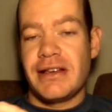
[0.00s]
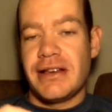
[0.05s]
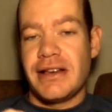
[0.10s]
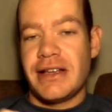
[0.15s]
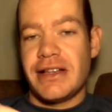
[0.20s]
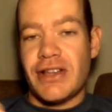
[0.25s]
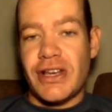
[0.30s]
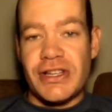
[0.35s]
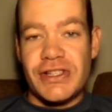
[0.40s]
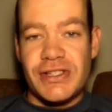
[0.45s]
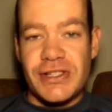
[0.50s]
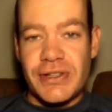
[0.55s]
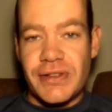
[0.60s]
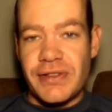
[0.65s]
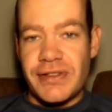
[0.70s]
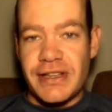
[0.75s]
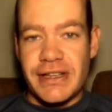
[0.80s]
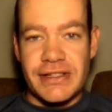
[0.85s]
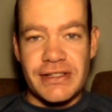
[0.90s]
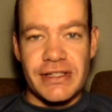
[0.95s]
And those two
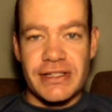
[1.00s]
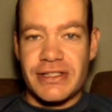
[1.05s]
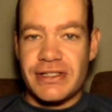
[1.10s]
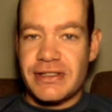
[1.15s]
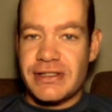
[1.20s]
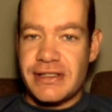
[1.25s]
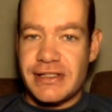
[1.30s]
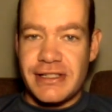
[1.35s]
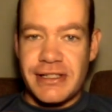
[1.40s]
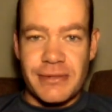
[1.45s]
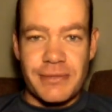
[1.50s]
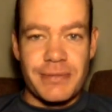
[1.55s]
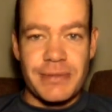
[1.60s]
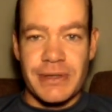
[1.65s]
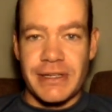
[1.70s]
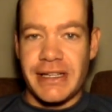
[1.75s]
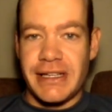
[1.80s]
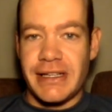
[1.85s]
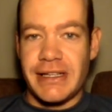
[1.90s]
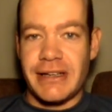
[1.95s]
things are
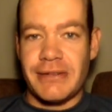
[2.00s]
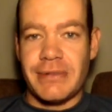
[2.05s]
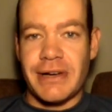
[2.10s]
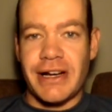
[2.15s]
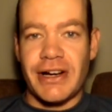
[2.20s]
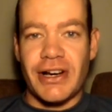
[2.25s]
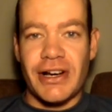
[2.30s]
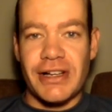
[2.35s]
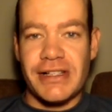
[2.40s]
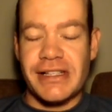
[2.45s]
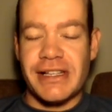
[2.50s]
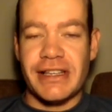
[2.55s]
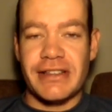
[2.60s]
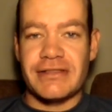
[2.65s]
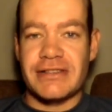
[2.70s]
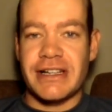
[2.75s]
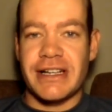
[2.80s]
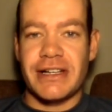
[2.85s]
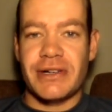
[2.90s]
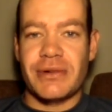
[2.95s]
simply about asking
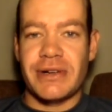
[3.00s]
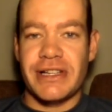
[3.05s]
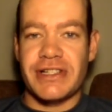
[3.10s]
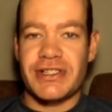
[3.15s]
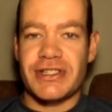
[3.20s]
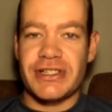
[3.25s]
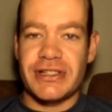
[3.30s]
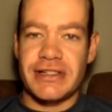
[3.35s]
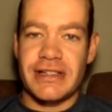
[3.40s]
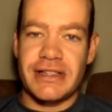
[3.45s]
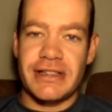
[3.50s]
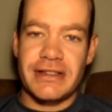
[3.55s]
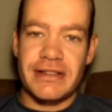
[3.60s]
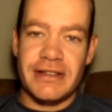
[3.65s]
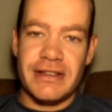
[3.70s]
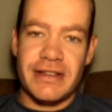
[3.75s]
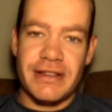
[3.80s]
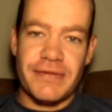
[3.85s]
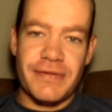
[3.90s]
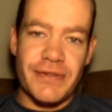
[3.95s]
the right question.
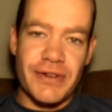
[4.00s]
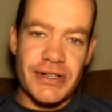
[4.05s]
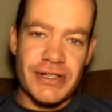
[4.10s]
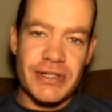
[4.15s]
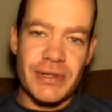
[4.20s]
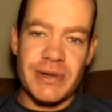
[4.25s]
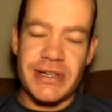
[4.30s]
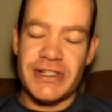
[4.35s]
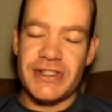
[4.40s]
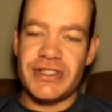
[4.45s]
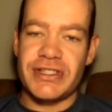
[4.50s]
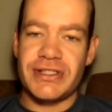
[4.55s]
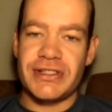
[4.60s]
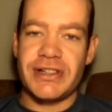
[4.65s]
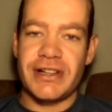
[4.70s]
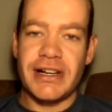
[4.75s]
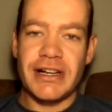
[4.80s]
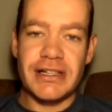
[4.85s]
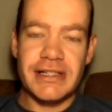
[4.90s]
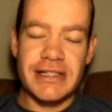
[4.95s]
And the first question
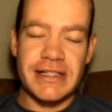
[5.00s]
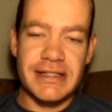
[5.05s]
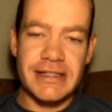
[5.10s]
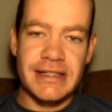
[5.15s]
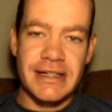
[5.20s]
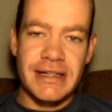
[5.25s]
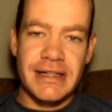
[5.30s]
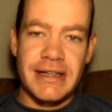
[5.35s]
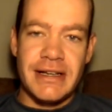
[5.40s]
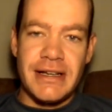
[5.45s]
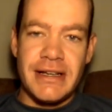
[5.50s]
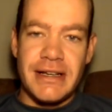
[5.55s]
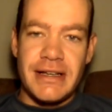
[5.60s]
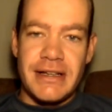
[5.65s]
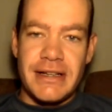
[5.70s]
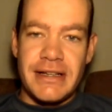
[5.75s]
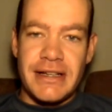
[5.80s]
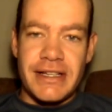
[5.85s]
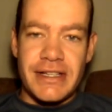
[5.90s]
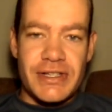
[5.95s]
to ask is,
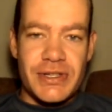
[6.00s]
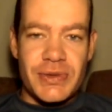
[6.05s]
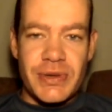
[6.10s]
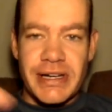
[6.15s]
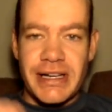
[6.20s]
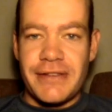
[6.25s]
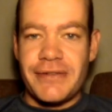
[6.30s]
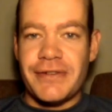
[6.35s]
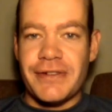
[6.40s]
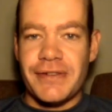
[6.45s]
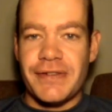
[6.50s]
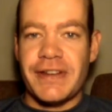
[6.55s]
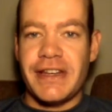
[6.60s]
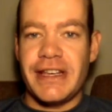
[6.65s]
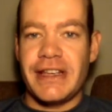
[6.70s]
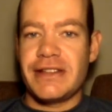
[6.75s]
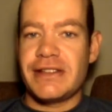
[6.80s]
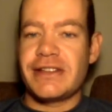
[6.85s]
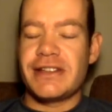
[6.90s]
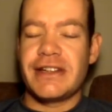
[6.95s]
it's
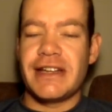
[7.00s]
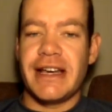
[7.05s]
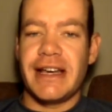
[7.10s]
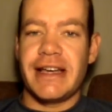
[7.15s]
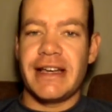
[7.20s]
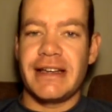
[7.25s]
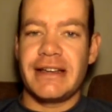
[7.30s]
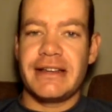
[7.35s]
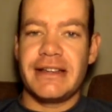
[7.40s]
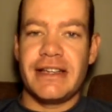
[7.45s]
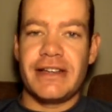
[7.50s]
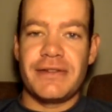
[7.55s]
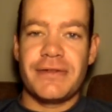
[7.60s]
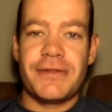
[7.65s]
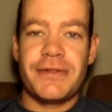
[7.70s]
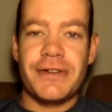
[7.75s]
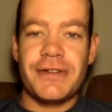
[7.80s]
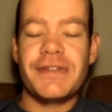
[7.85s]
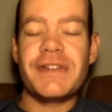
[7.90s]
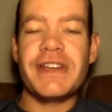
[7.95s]
2015 today. In
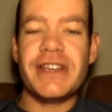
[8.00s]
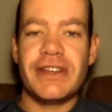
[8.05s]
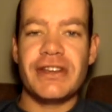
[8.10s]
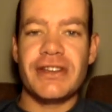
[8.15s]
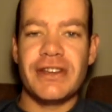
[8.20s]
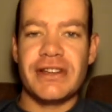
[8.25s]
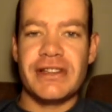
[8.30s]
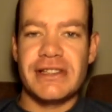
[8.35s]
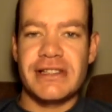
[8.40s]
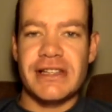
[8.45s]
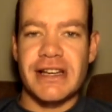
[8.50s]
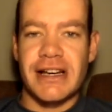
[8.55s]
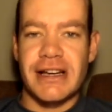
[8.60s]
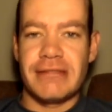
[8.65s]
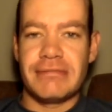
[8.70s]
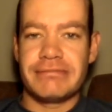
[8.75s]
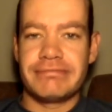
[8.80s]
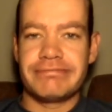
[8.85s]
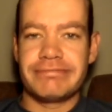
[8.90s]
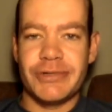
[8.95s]
15 years'
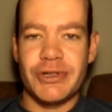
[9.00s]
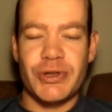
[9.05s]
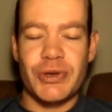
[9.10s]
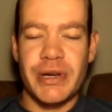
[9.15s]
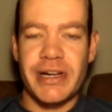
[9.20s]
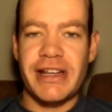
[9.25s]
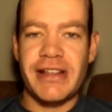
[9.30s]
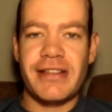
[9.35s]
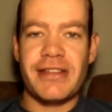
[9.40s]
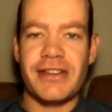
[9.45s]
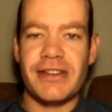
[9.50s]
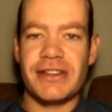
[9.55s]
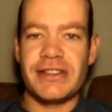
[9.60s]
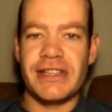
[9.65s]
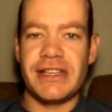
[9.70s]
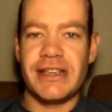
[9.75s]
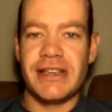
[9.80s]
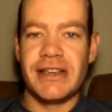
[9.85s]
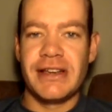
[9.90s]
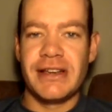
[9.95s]
time, in
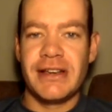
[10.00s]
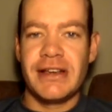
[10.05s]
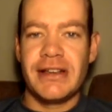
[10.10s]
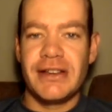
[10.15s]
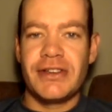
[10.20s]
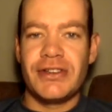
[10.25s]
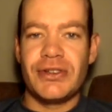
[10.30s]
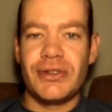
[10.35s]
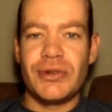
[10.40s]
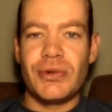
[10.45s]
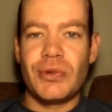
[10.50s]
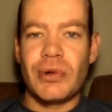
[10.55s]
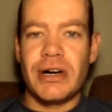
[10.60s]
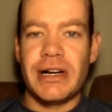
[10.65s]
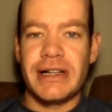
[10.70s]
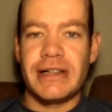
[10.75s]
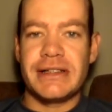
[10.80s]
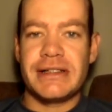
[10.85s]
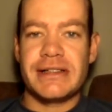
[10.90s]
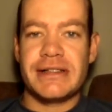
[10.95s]
2030, you
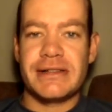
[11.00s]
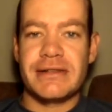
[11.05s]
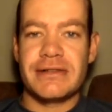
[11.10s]
want,